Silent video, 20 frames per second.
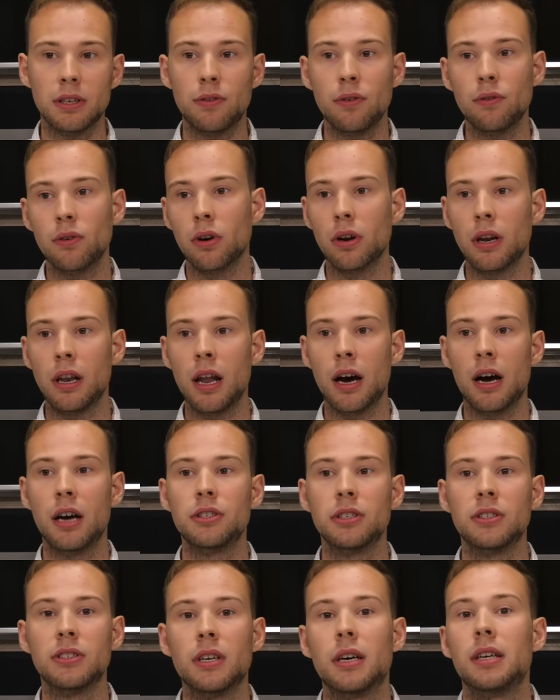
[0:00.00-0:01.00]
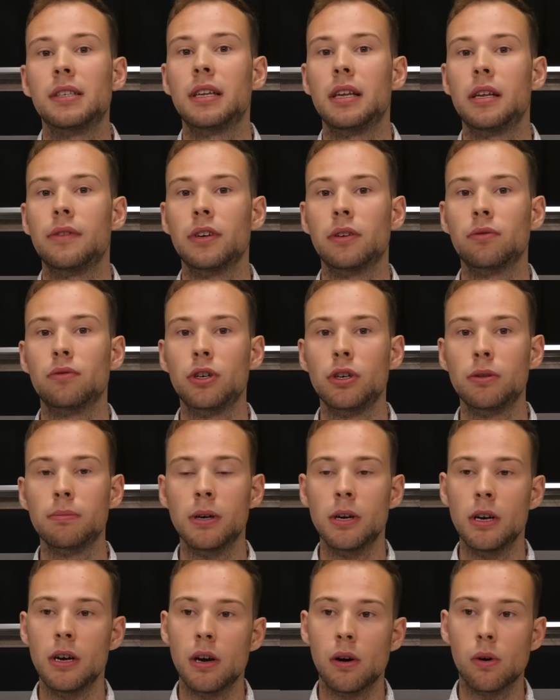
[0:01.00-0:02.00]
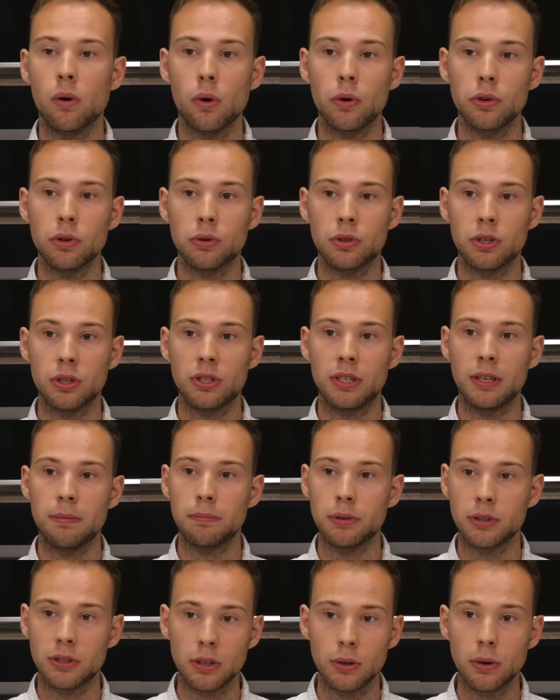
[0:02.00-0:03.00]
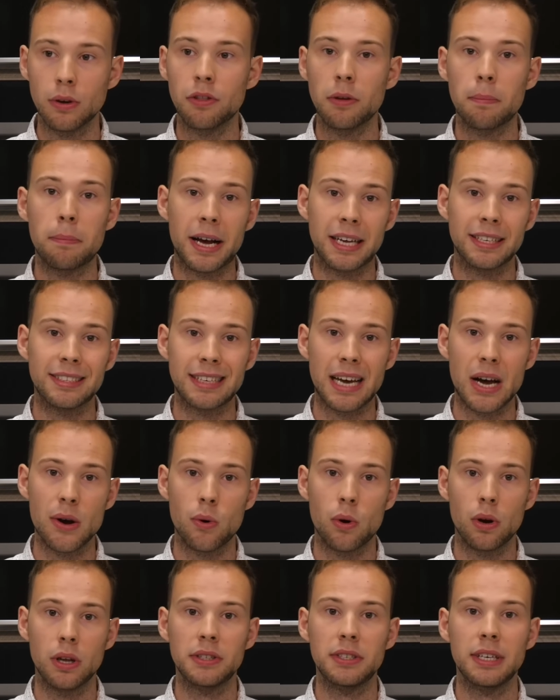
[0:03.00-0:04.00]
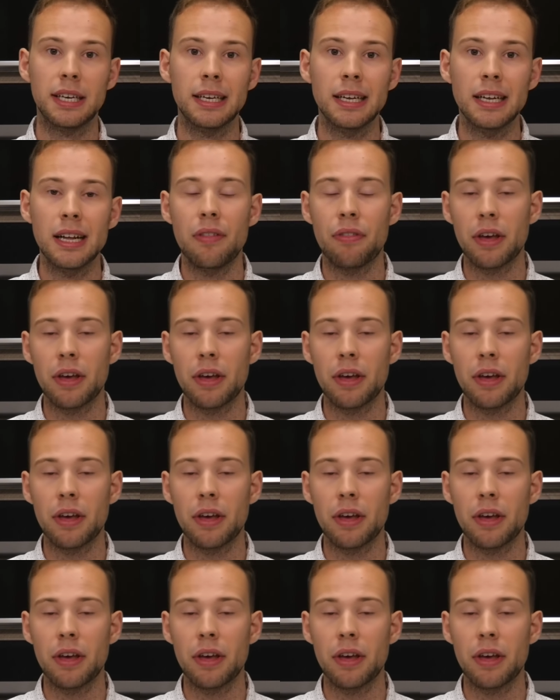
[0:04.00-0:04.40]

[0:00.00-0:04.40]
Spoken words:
if you've got a larger sized living room or you're just in pursuit of the best sound quality,